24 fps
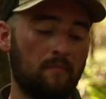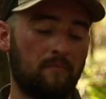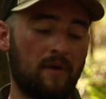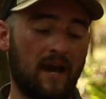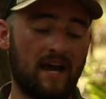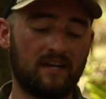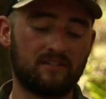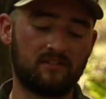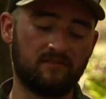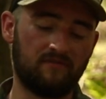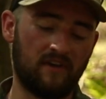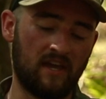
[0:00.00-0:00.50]

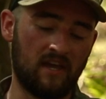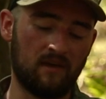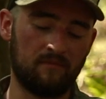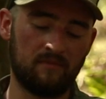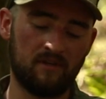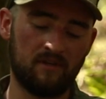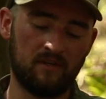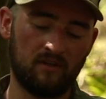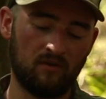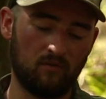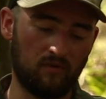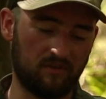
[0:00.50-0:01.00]
Passive
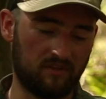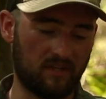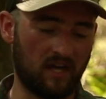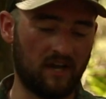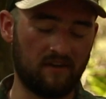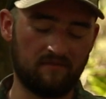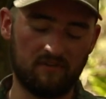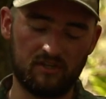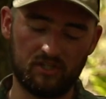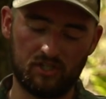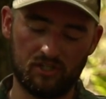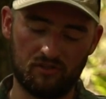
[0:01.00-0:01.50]
aiming with
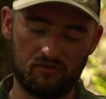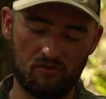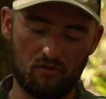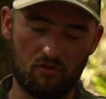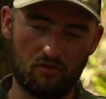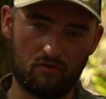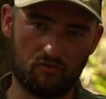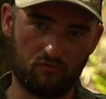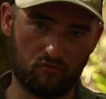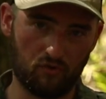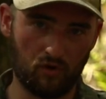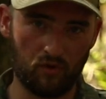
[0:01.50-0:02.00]
night vision
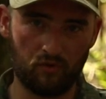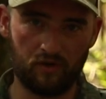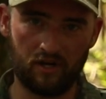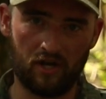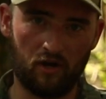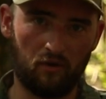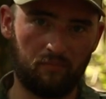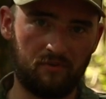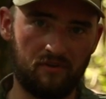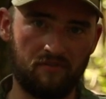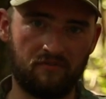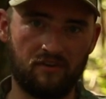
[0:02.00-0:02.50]
through an
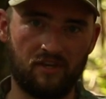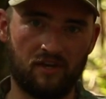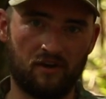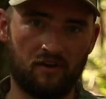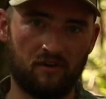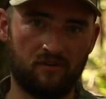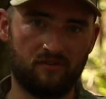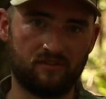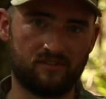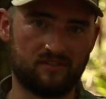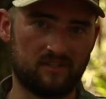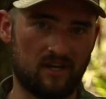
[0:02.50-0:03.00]

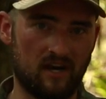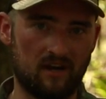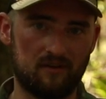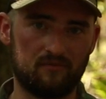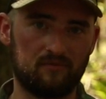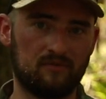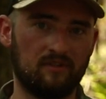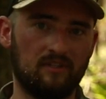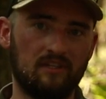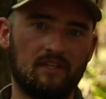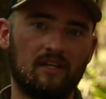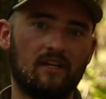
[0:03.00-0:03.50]
LPVO is not
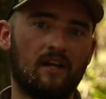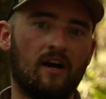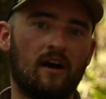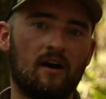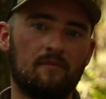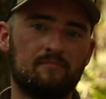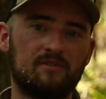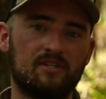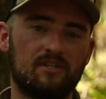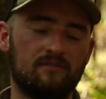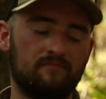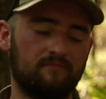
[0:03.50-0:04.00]
really an
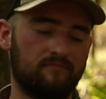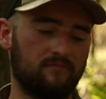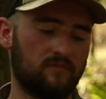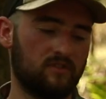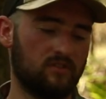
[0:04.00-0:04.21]
option.